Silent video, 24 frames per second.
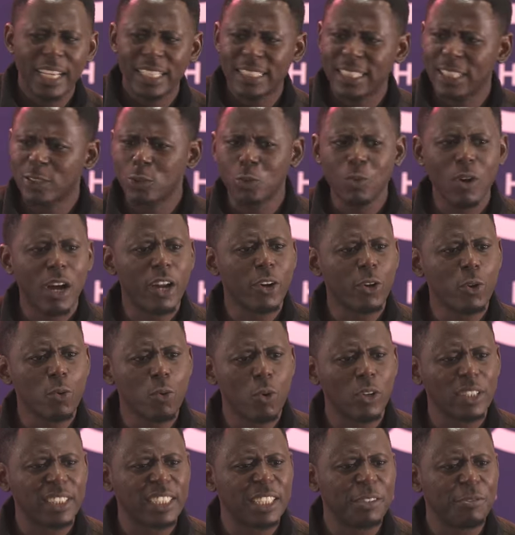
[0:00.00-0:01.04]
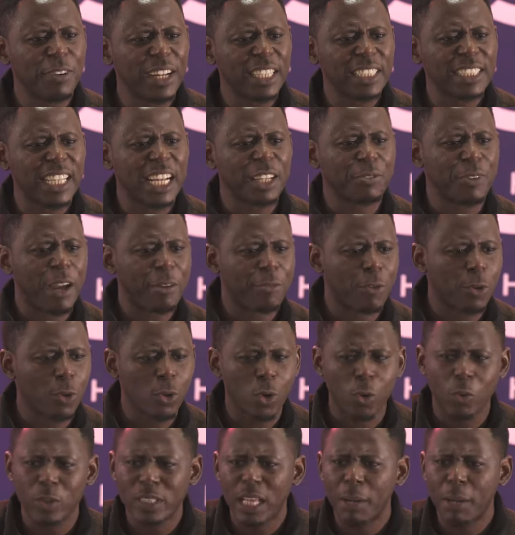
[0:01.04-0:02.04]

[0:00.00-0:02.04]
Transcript: He said to go and do what? The event starts five o'clock.